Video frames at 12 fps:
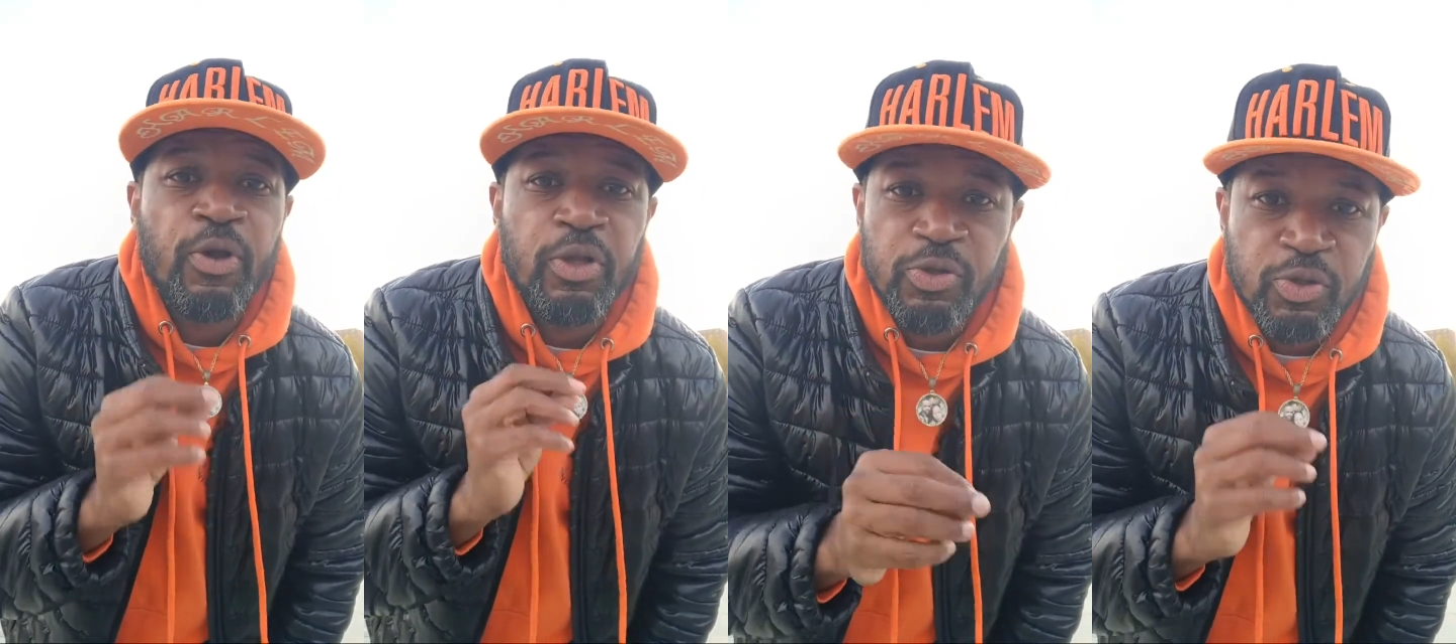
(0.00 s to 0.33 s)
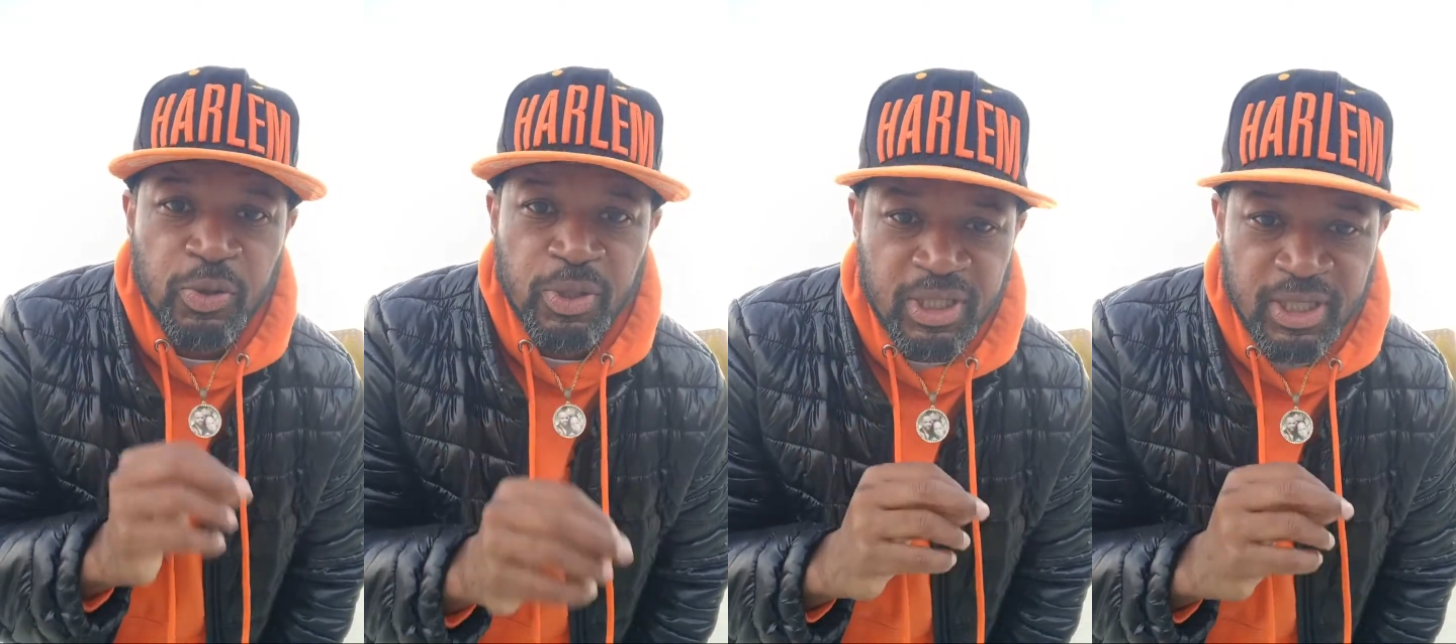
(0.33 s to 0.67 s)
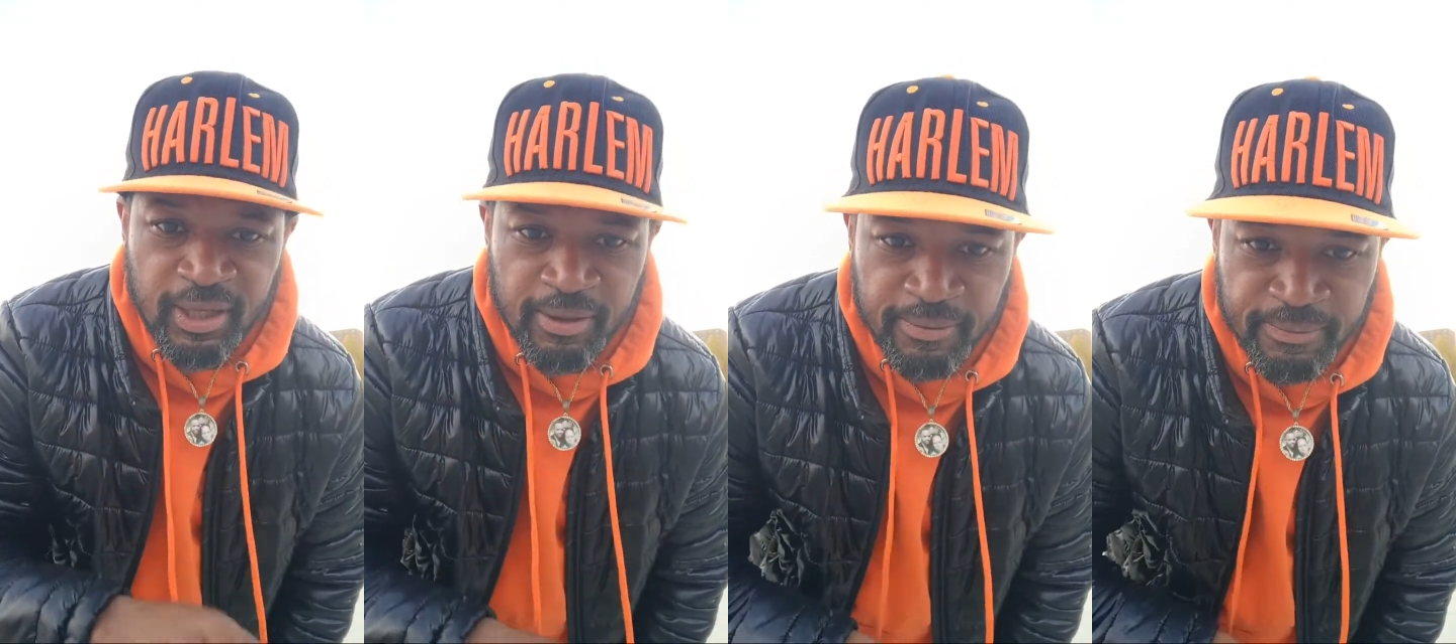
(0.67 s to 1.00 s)
you do the
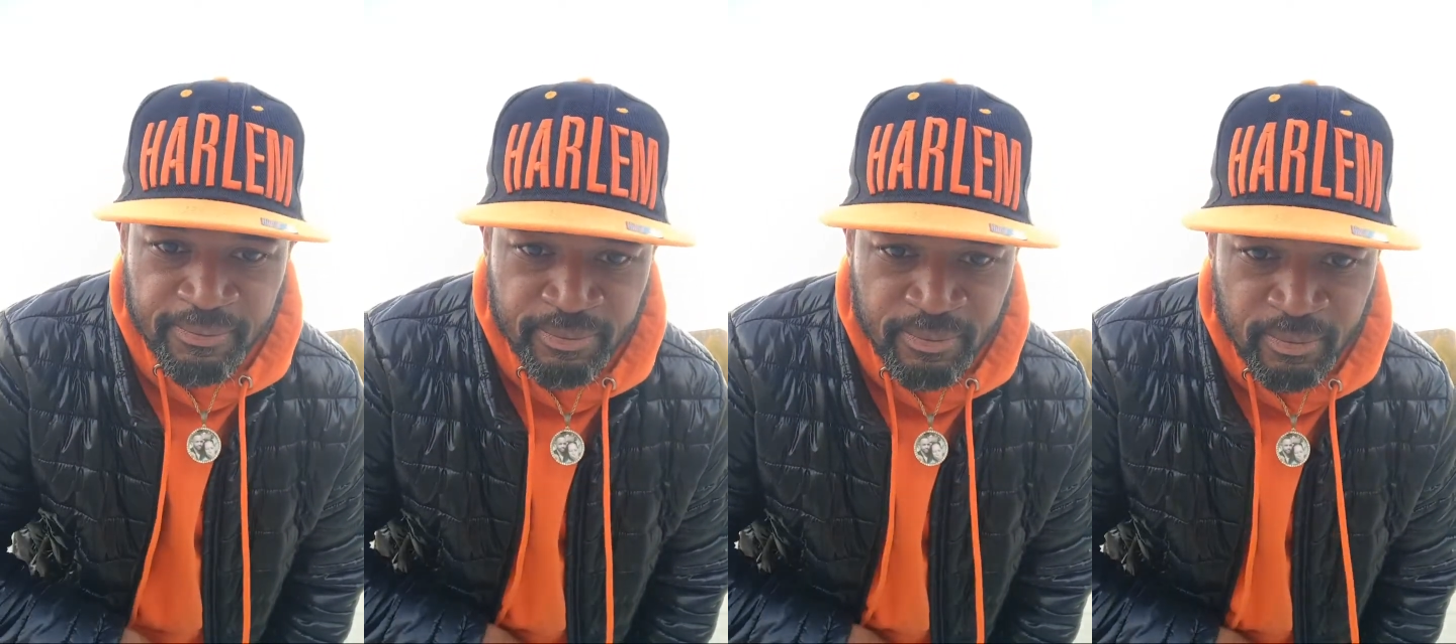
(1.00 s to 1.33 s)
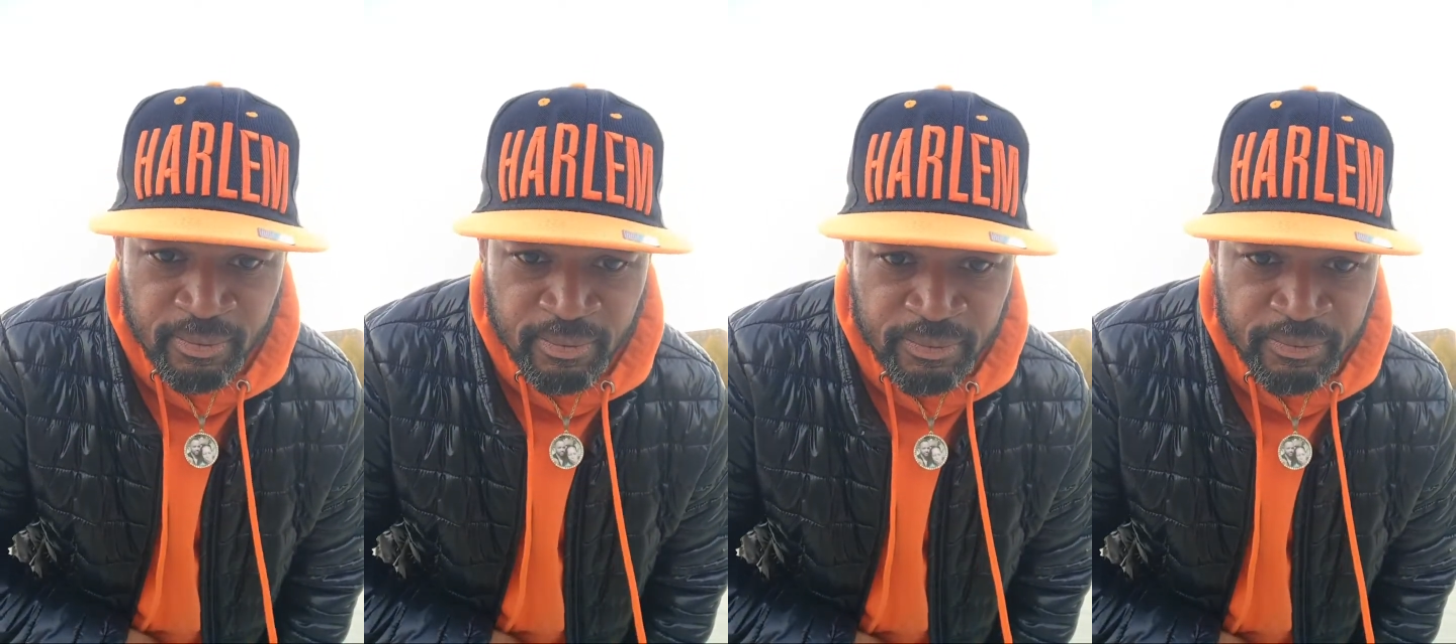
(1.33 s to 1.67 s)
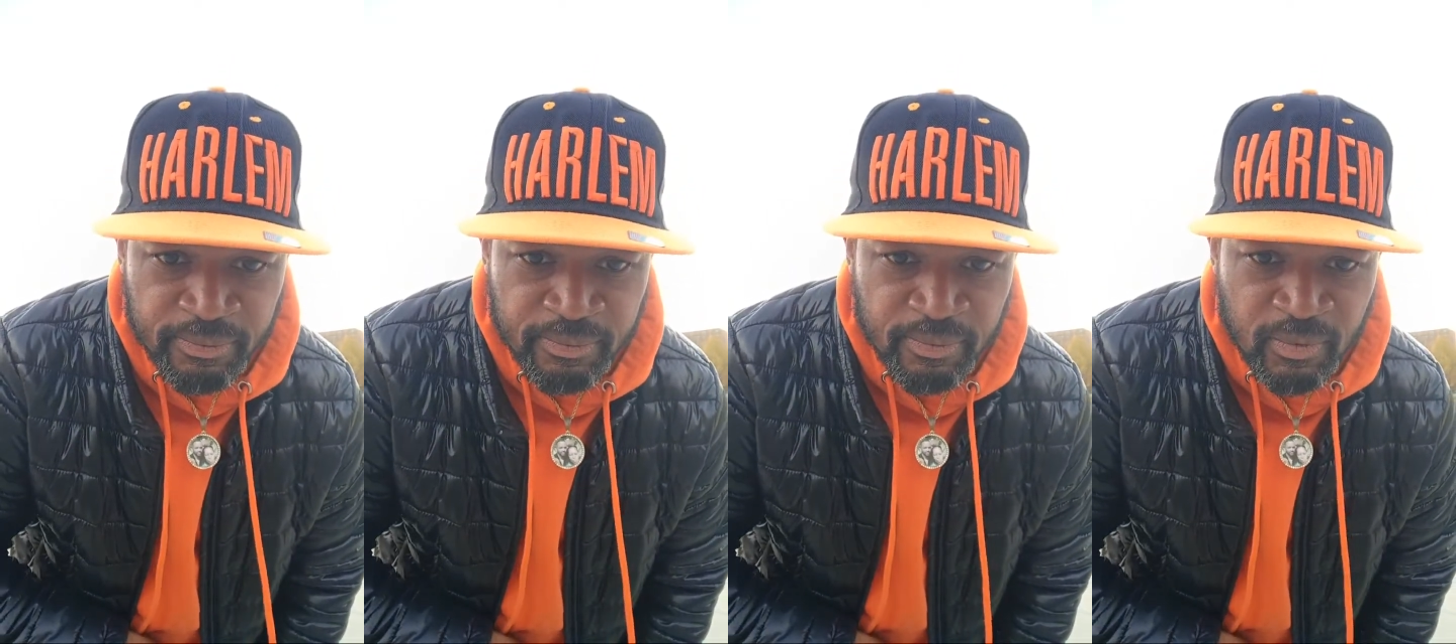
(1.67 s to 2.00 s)
kick,
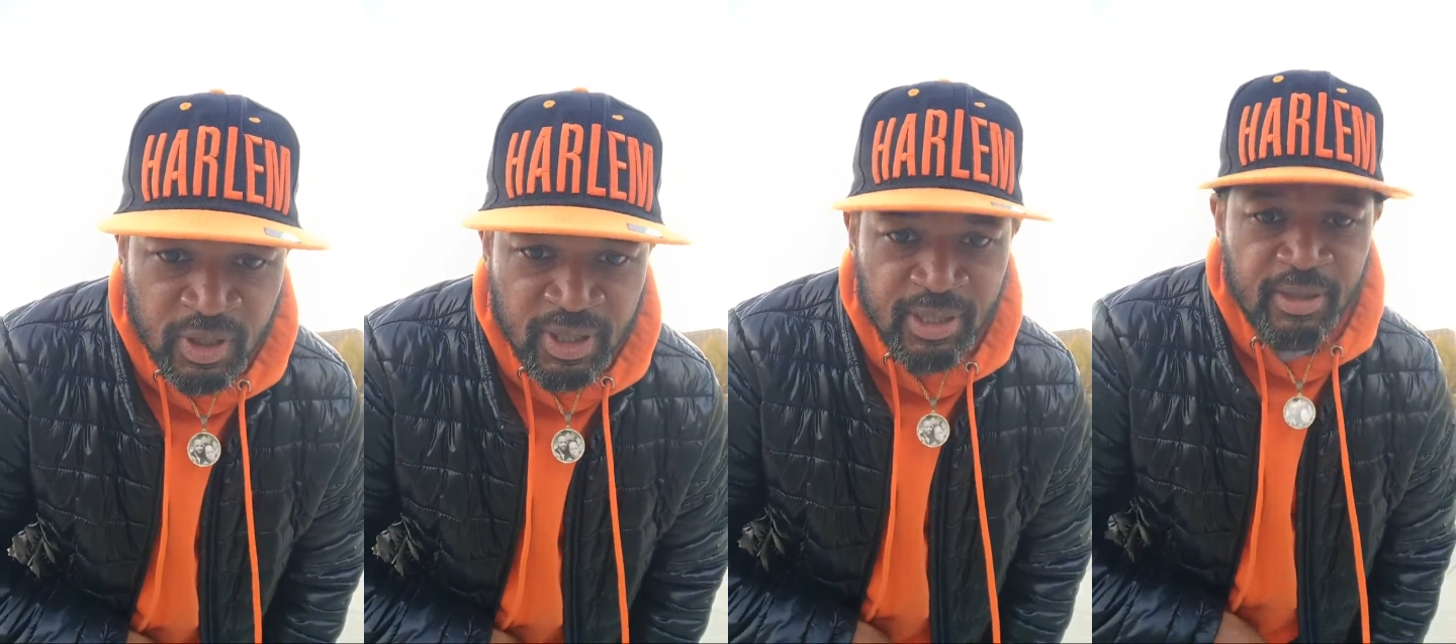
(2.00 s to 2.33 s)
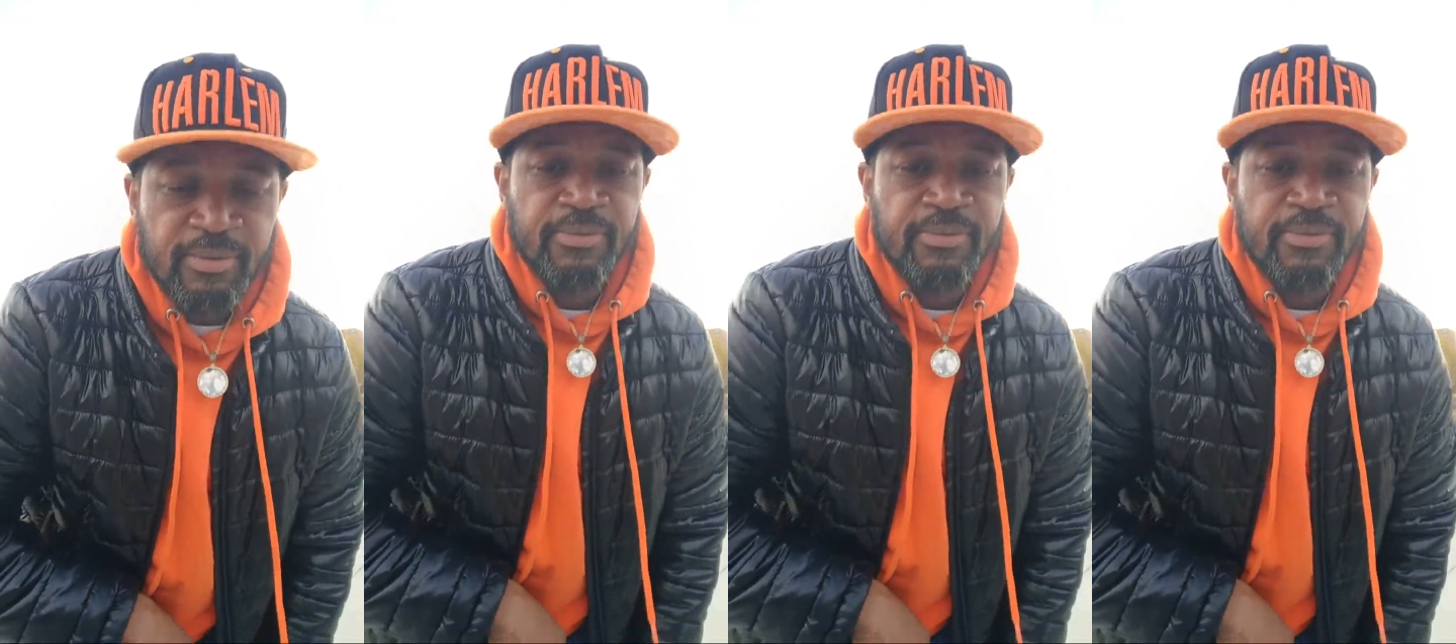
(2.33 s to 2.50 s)
okay?